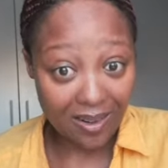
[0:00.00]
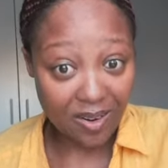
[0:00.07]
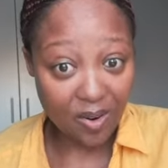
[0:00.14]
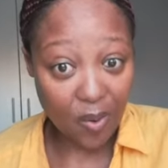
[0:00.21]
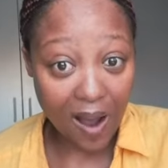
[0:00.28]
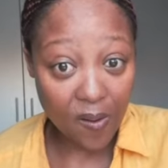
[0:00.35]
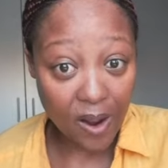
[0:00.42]

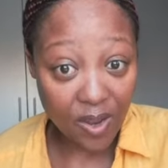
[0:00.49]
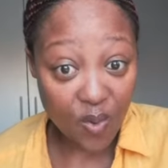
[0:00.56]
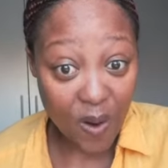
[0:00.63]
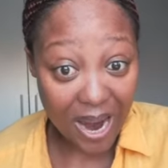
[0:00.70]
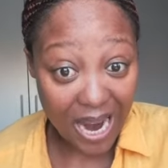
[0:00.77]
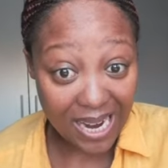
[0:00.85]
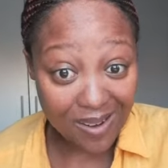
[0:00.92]
or how are
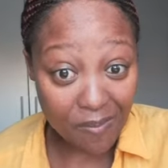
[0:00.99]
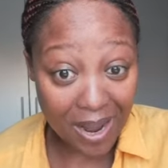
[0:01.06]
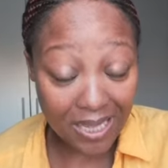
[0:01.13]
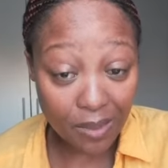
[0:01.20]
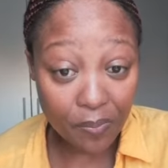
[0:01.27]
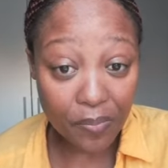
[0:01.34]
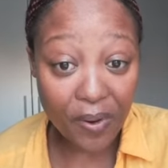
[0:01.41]
you 8
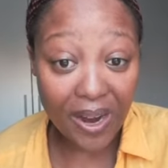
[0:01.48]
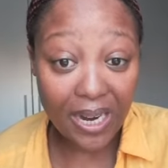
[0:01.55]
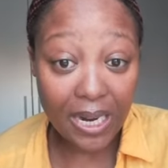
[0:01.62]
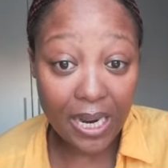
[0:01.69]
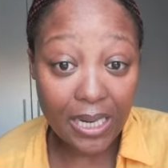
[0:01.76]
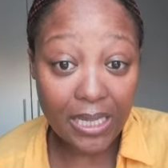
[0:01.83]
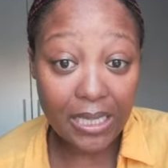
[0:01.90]
months
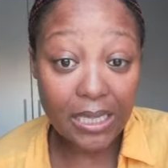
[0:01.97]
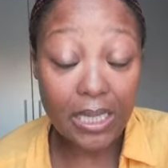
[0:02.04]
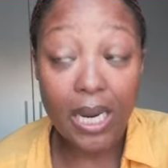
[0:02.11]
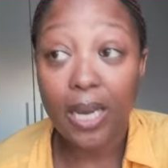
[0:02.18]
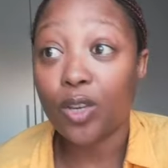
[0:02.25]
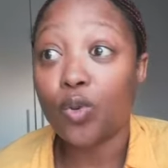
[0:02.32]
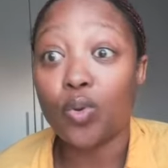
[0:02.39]
pregnant
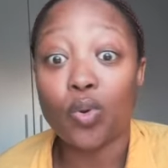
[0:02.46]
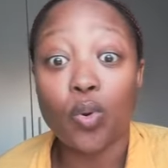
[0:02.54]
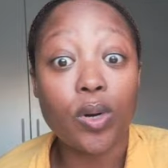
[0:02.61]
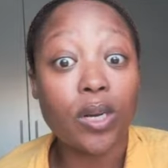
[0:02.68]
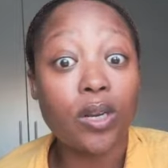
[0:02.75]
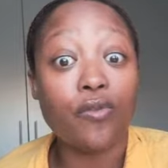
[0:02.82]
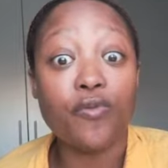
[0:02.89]
and
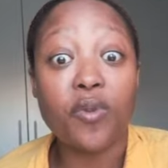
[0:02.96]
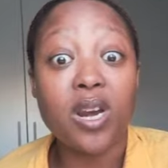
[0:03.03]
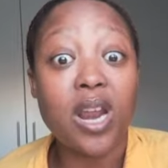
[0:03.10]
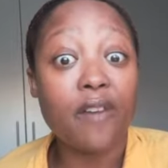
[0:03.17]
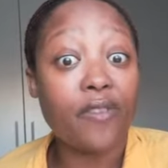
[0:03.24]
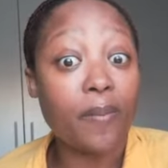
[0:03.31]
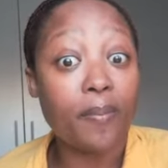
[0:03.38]
you've
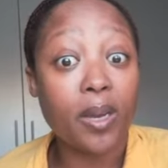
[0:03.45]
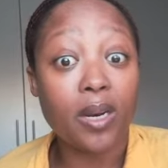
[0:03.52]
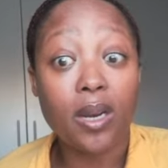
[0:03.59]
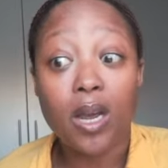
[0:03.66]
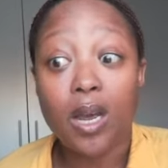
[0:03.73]
never been